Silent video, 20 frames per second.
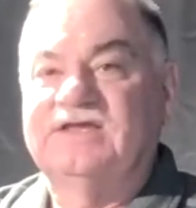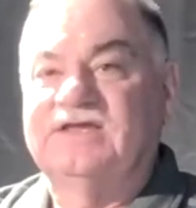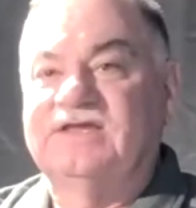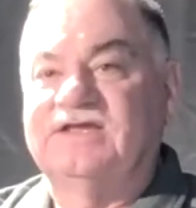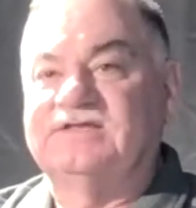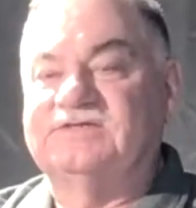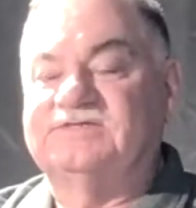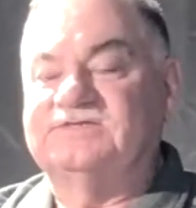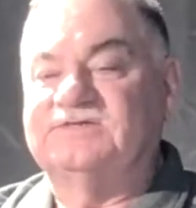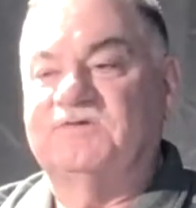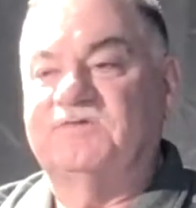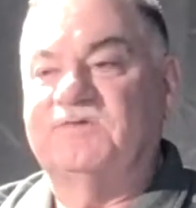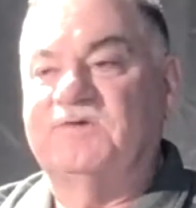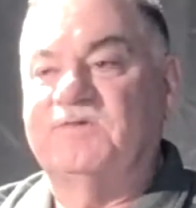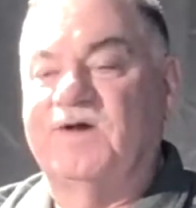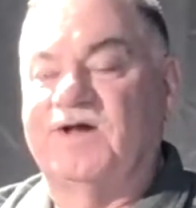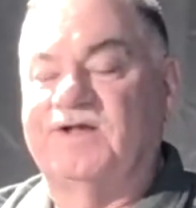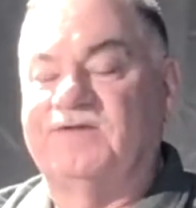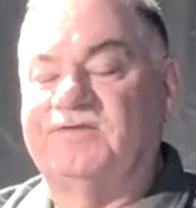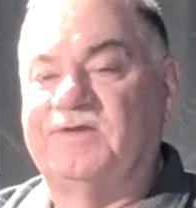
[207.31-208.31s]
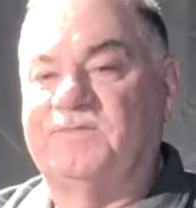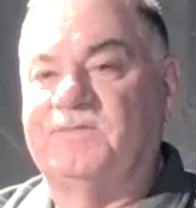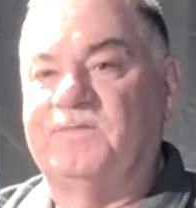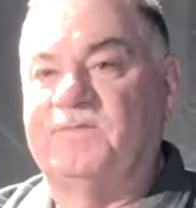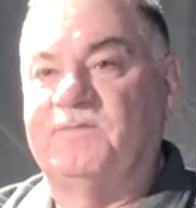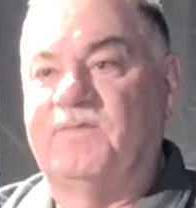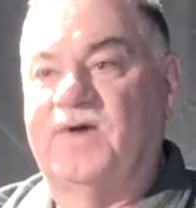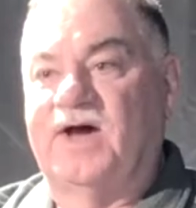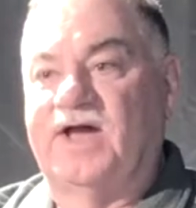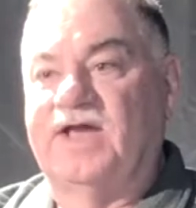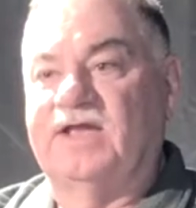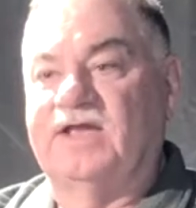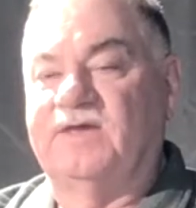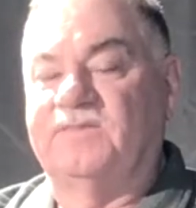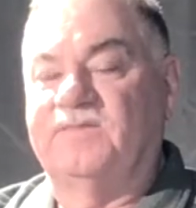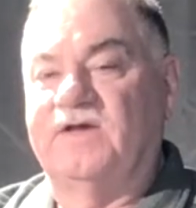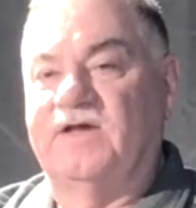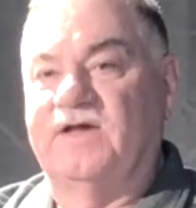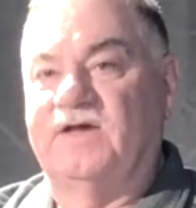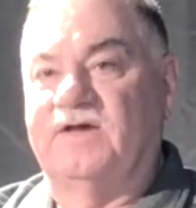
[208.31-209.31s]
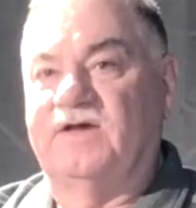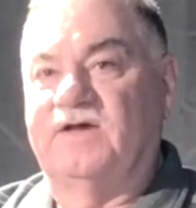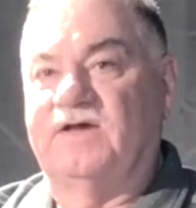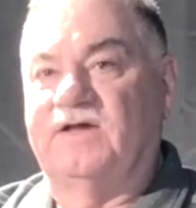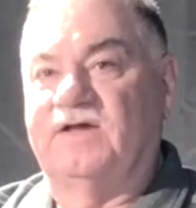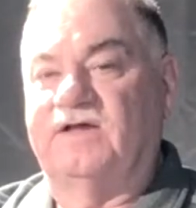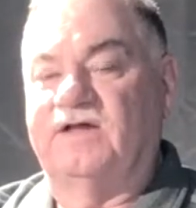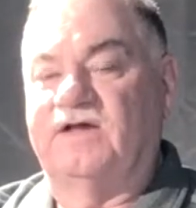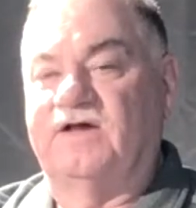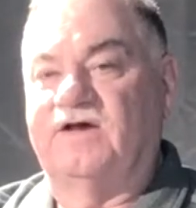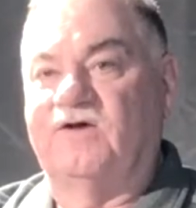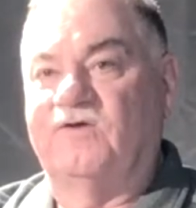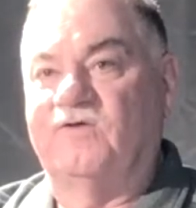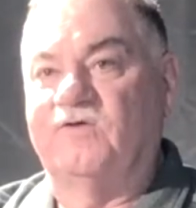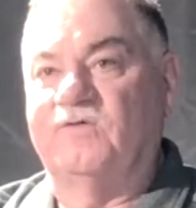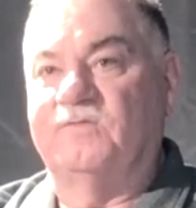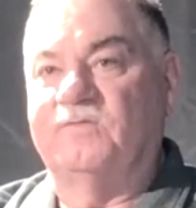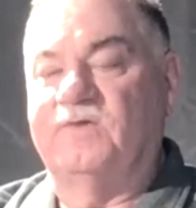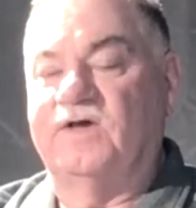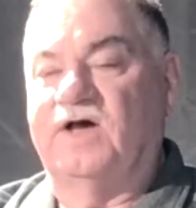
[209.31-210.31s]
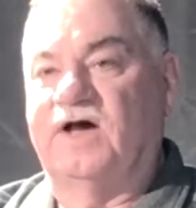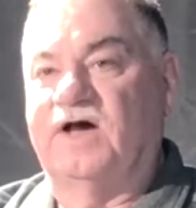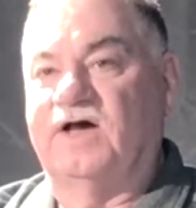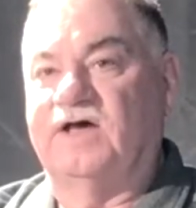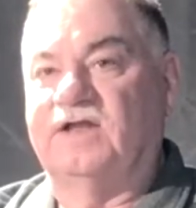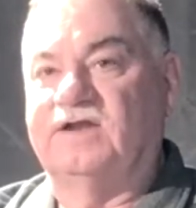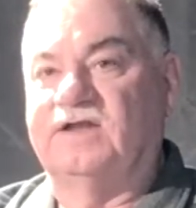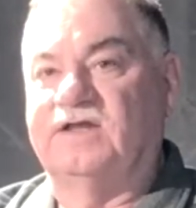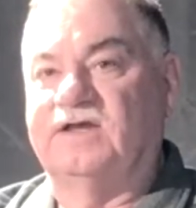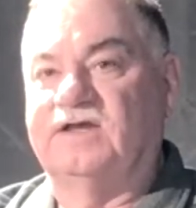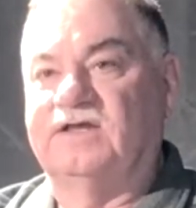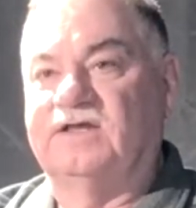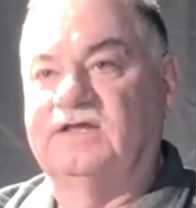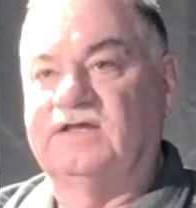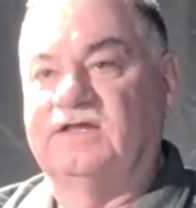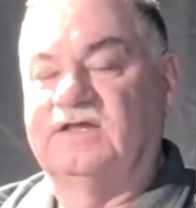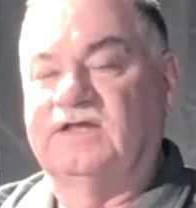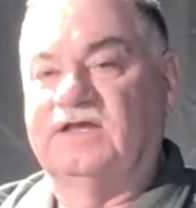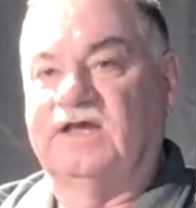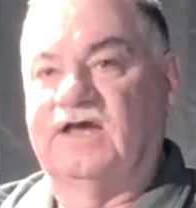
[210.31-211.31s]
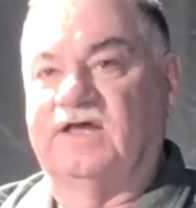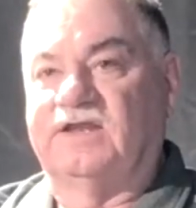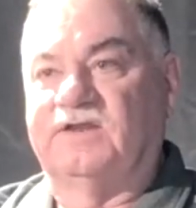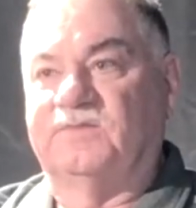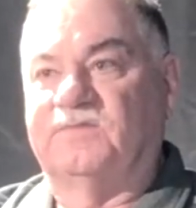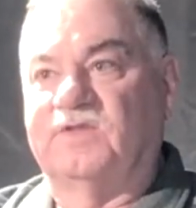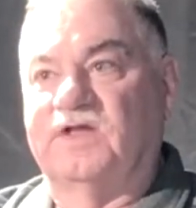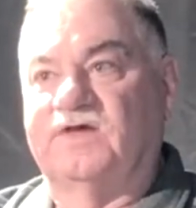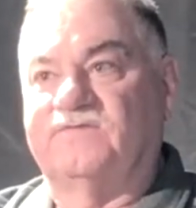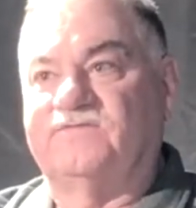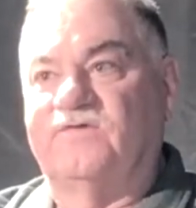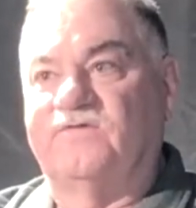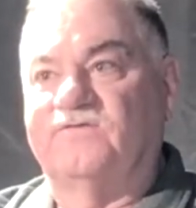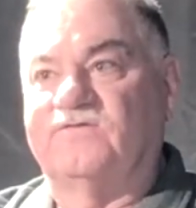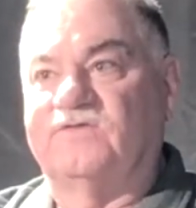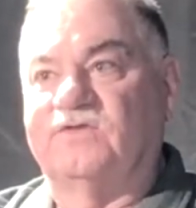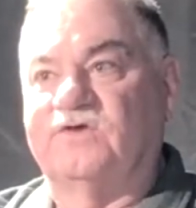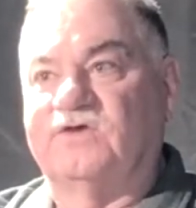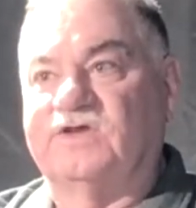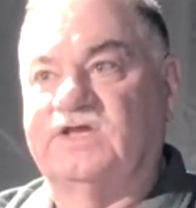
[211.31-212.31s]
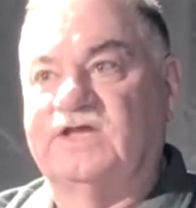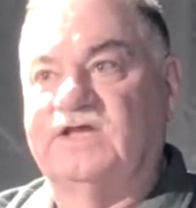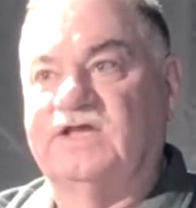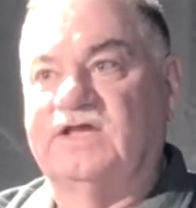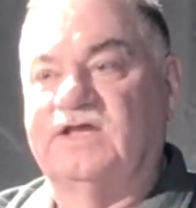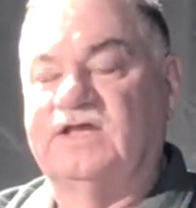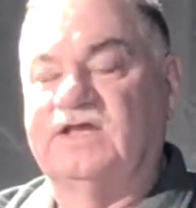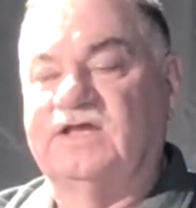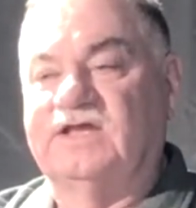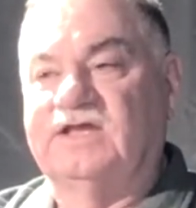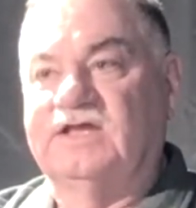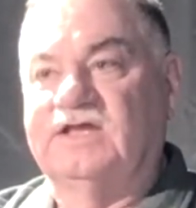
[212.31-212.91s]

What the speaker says: And so we wound up buying a home on the bluff overlooking